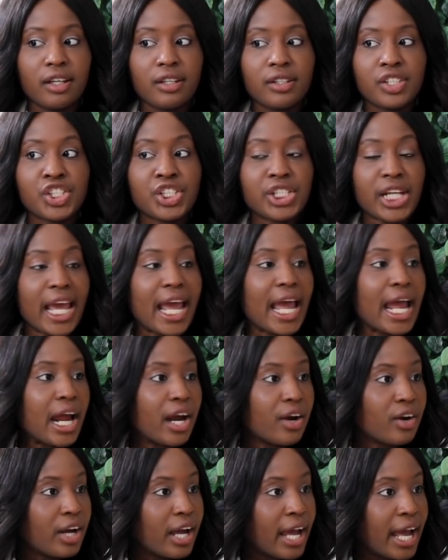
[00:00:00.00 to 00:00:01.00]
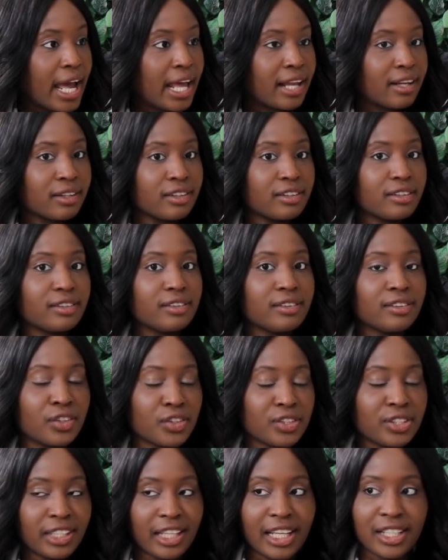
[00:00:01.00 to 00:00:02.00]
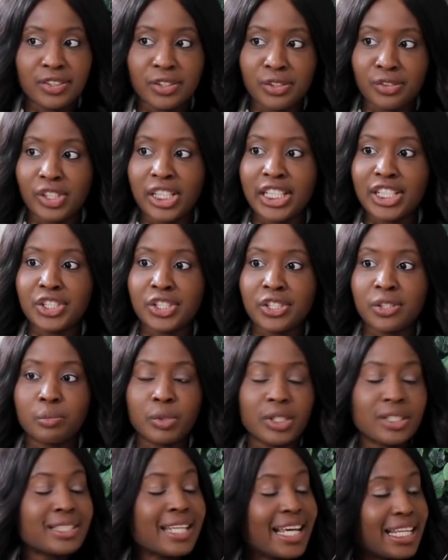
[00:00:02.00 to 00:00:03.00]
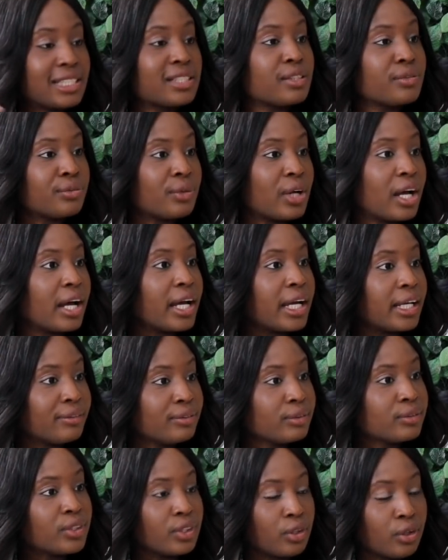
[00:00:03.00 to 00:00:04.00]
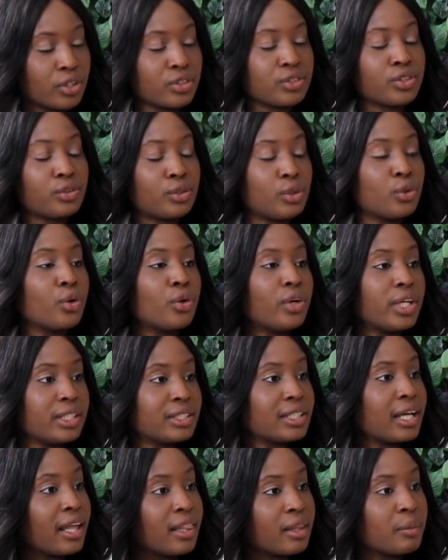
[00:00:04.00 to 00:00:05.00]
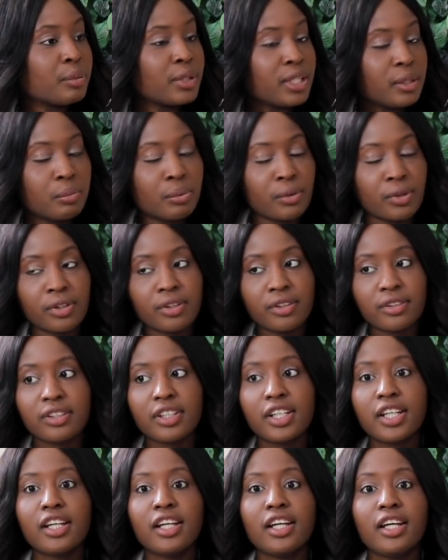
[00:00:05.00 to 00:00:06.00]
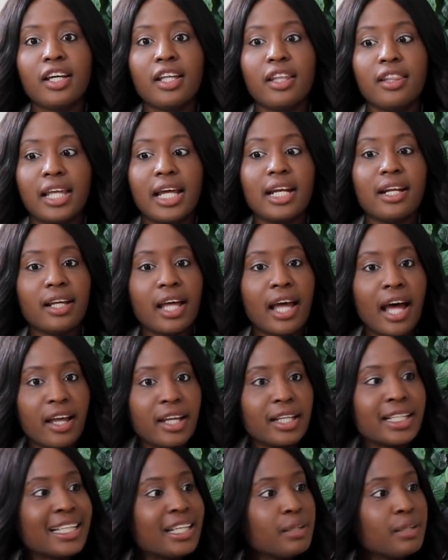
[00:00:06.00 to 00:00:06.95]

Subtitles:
share and not to get too religious, but testify to God's glory to other people. Yeah. Then it